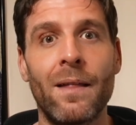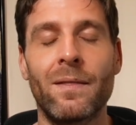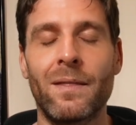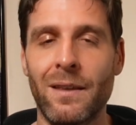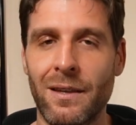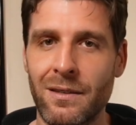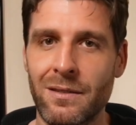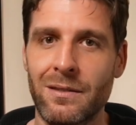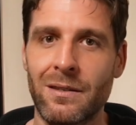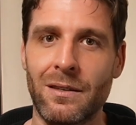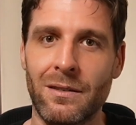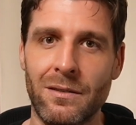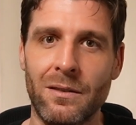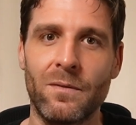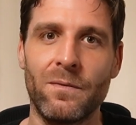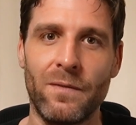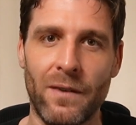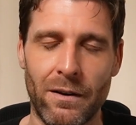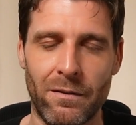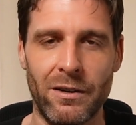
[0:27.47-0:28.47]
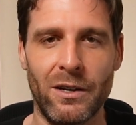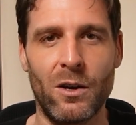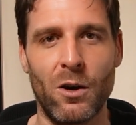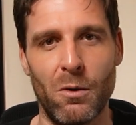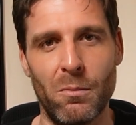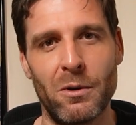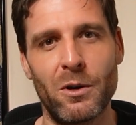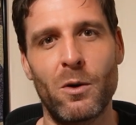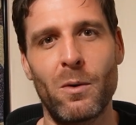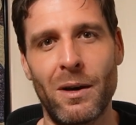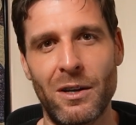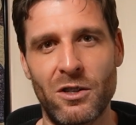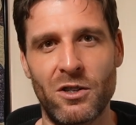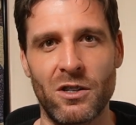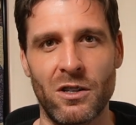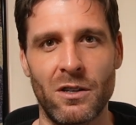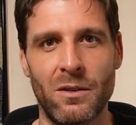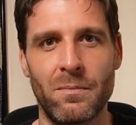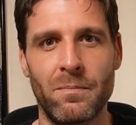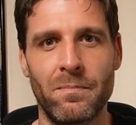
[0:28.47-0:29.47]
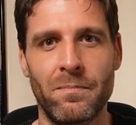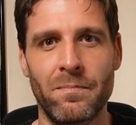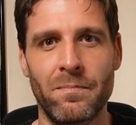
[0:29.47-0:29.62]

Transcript: this is a very common question.